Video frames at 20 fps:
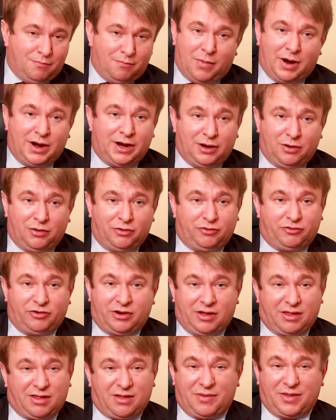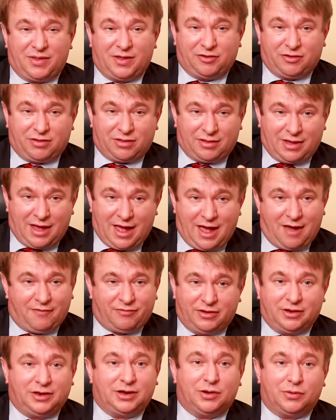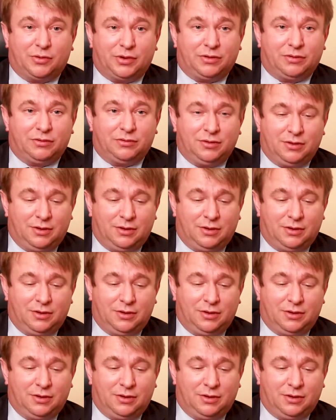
money laundering is something they just have to deal with.